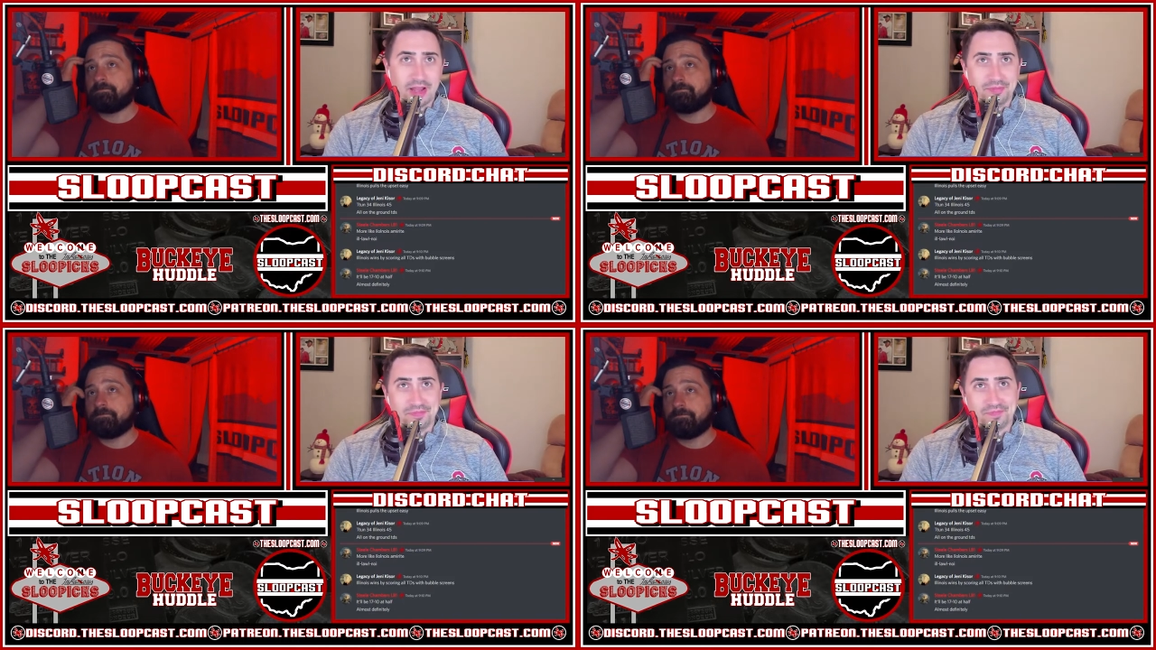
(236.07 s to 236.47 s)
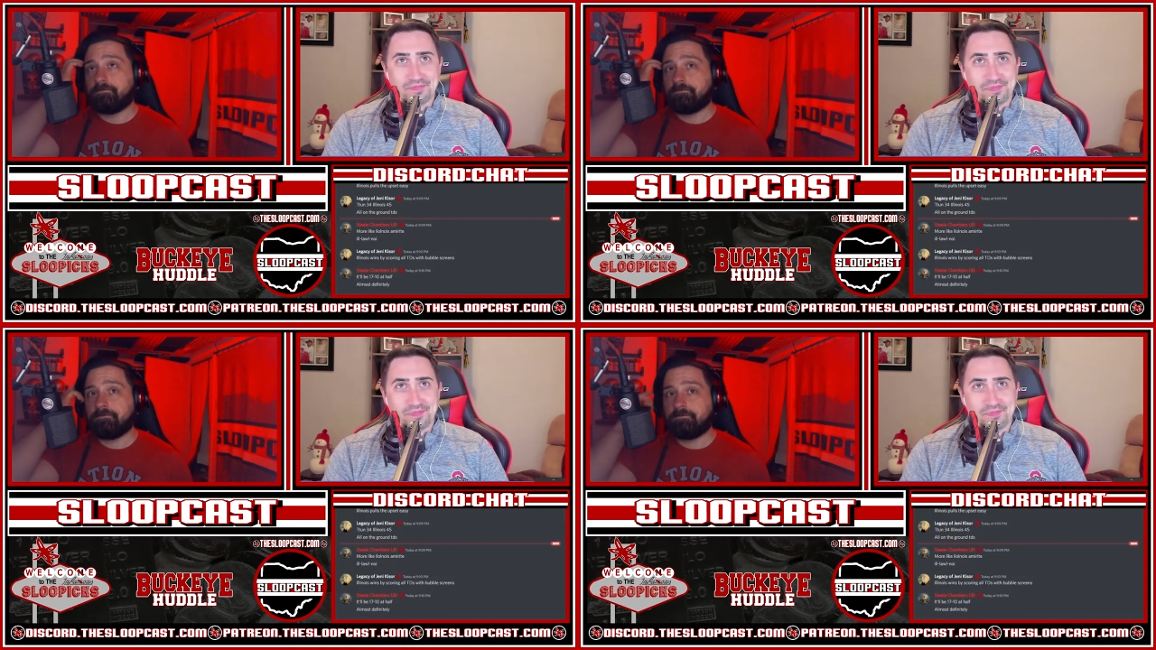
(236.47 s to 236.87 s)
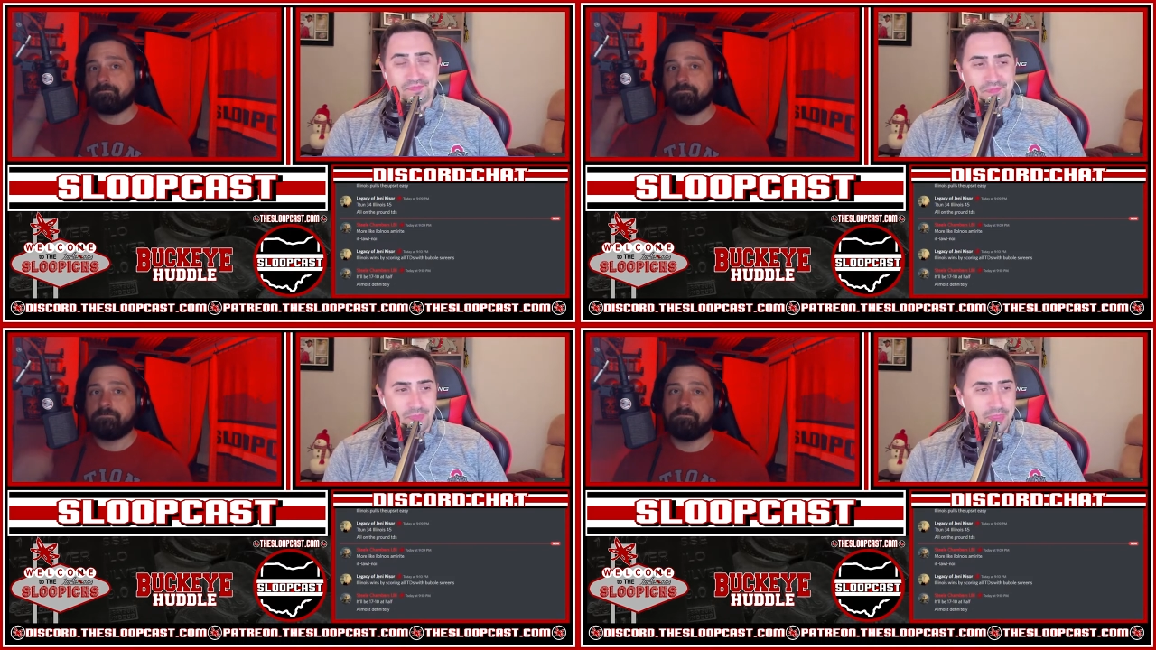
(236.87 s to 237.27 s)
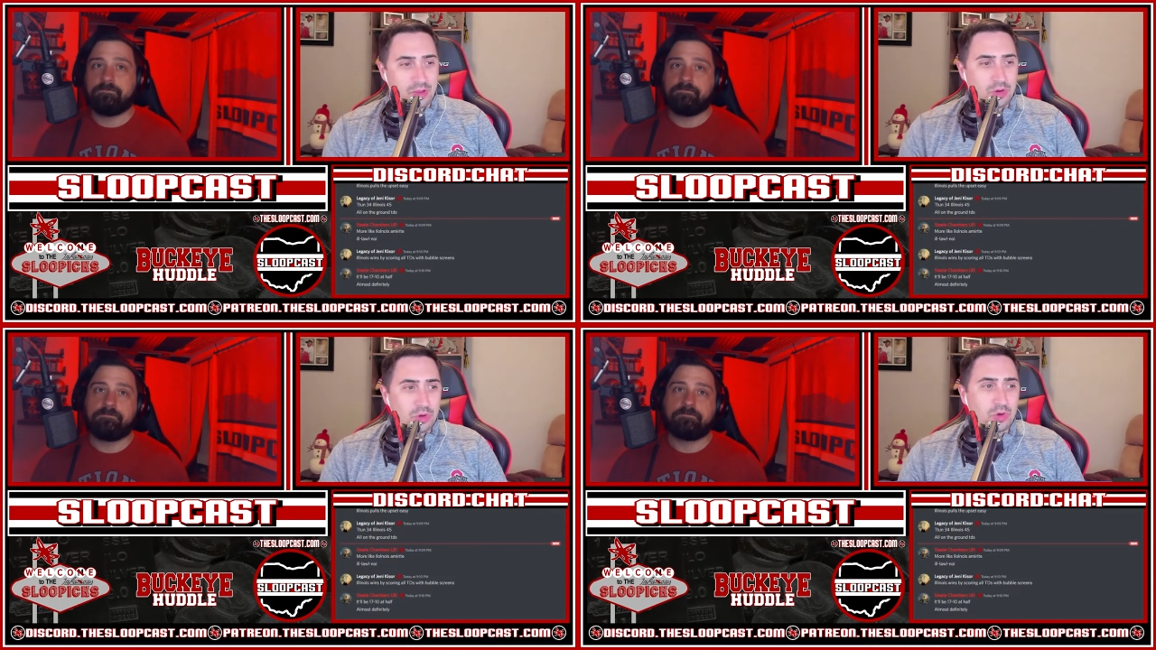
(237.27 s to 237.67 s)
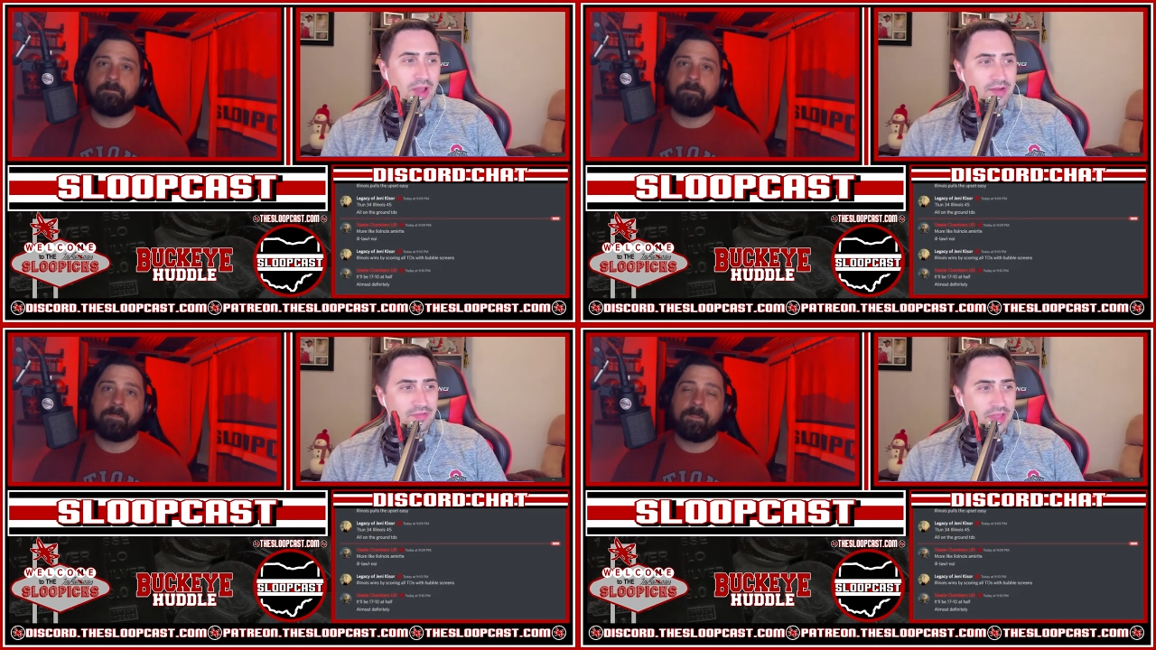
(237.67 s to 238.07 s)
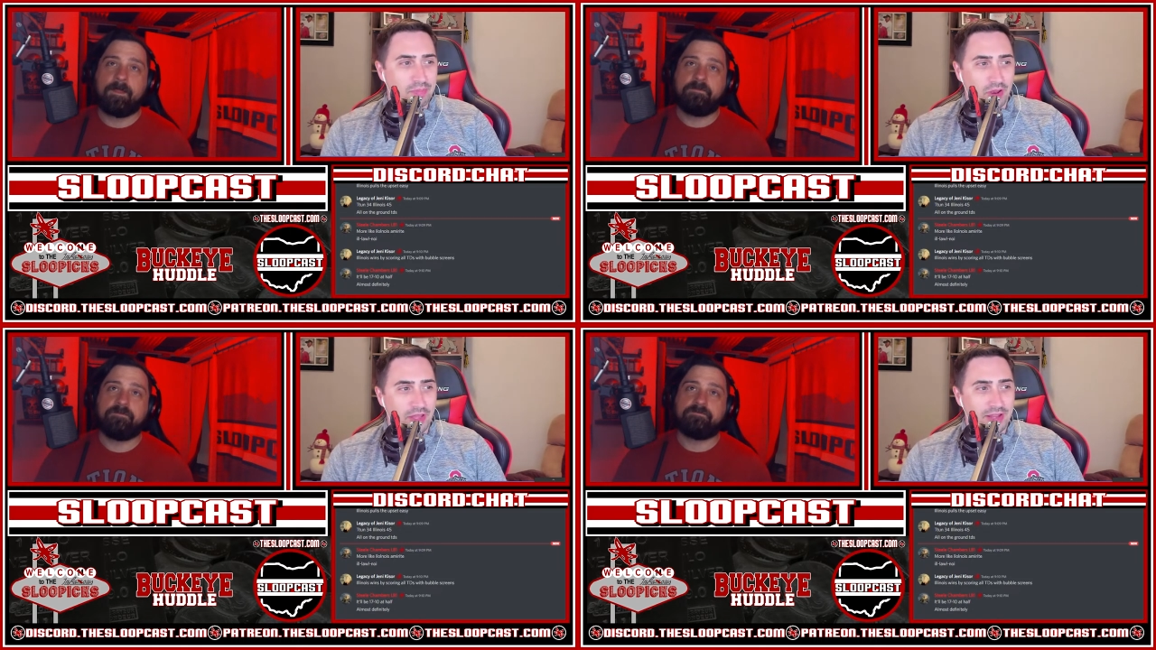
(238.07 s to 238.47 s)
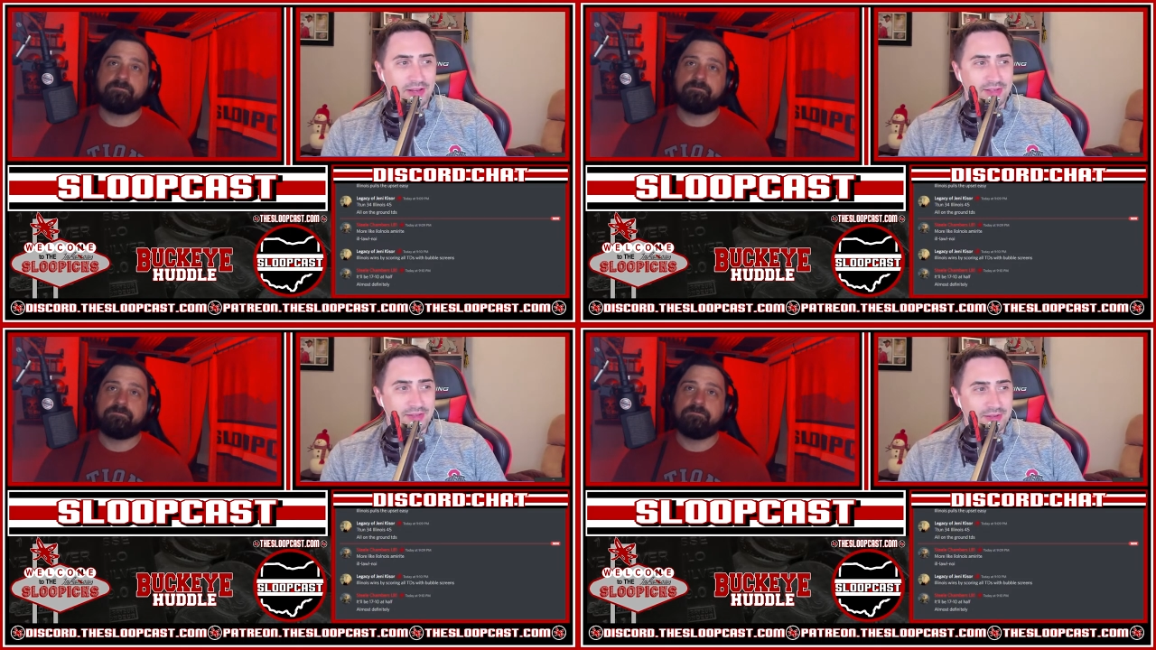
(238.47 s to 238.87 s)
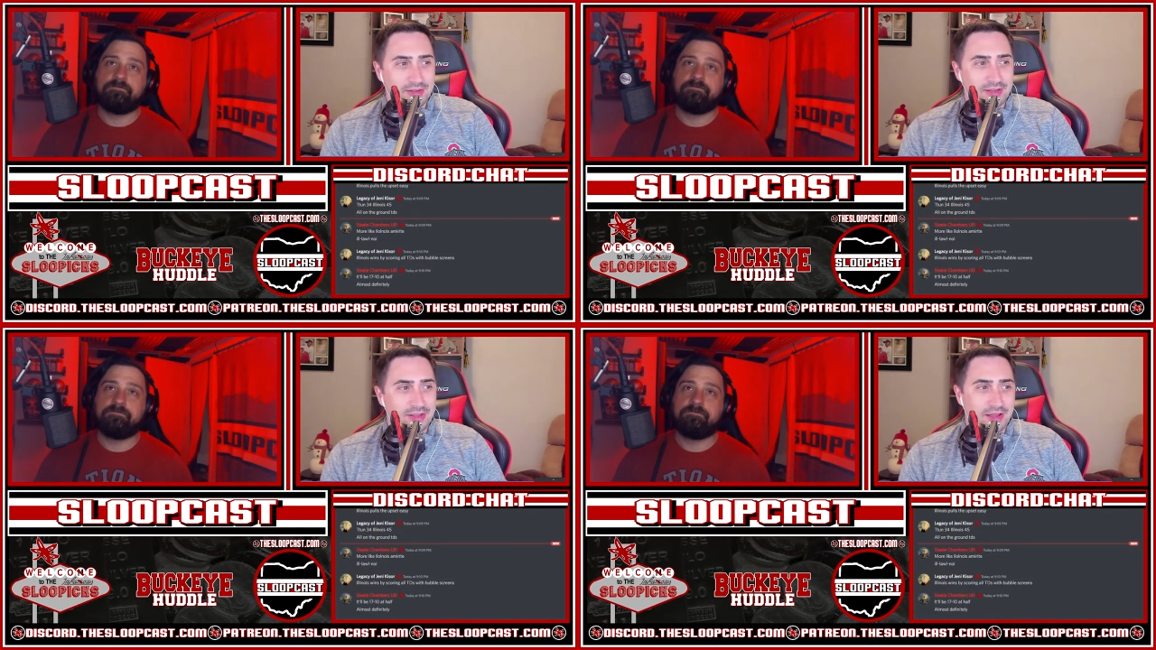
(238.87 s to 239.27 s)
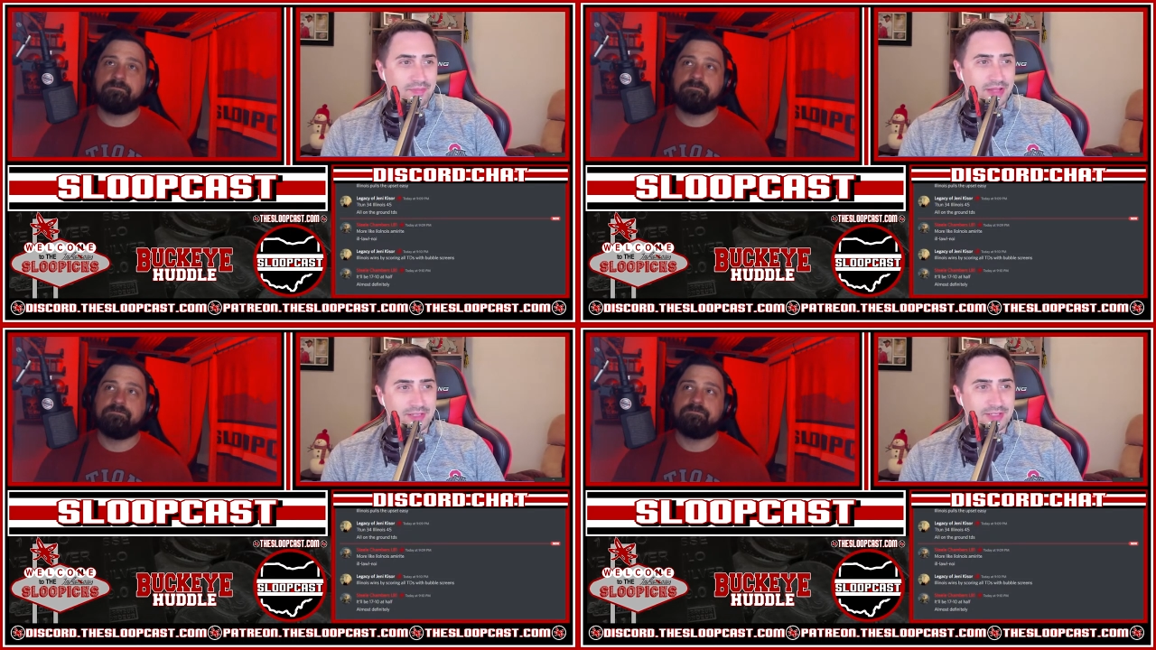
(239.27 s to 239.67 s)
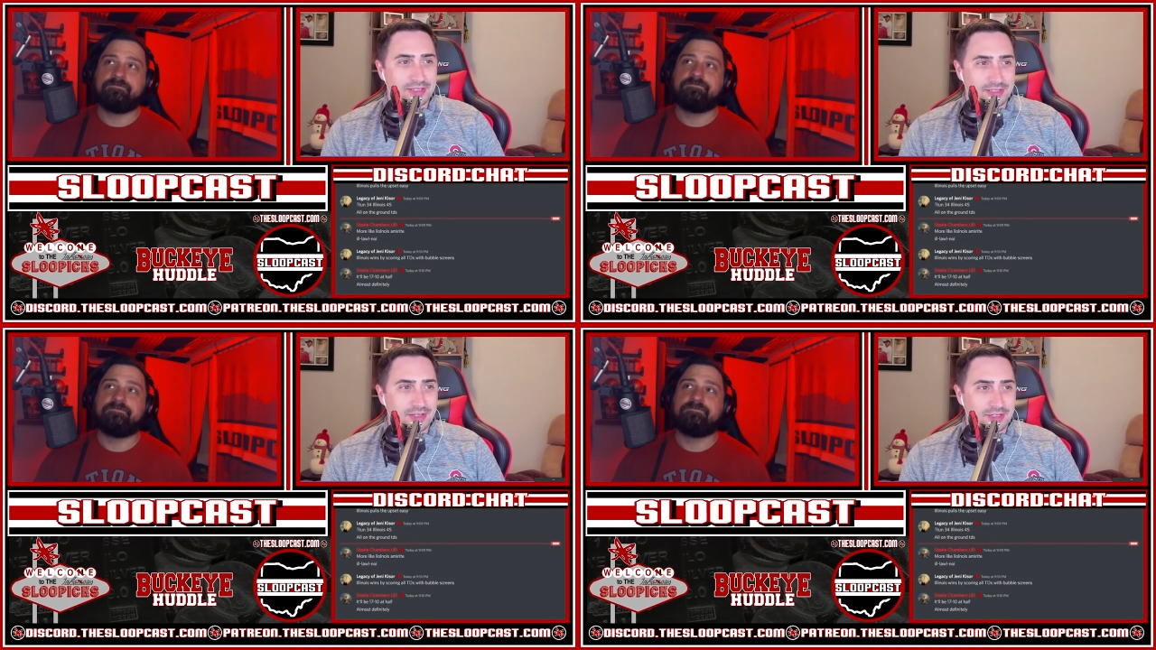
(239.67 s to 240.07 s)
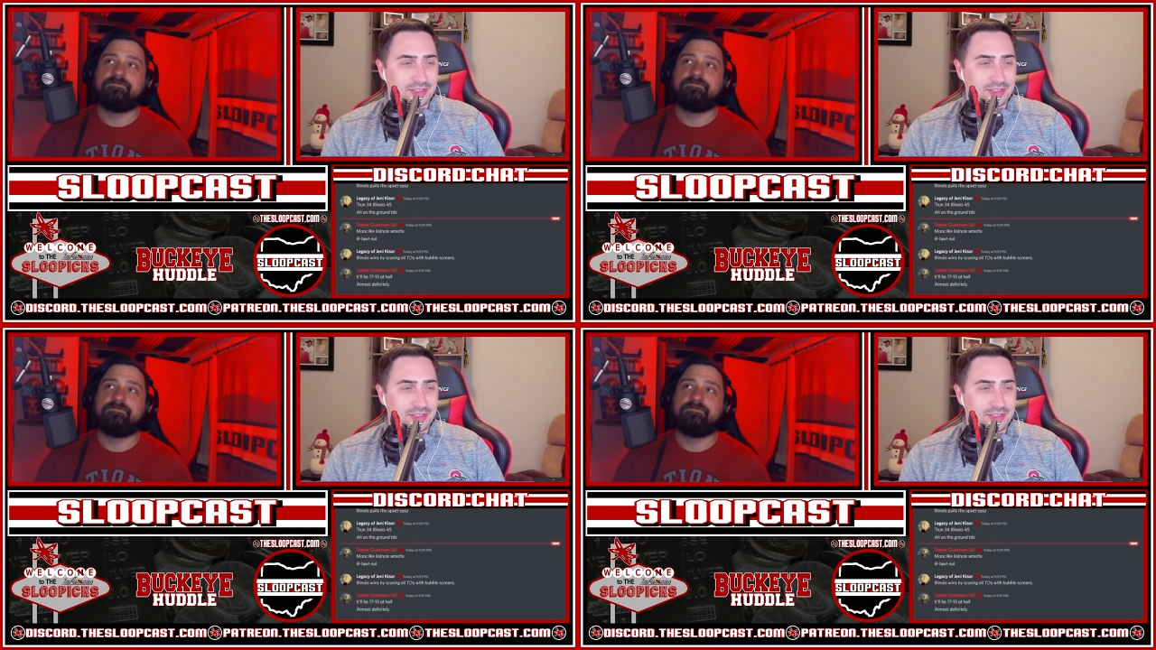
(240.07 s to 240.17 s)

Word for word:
Speaker 1: Now, who have they played? And yeah, that's you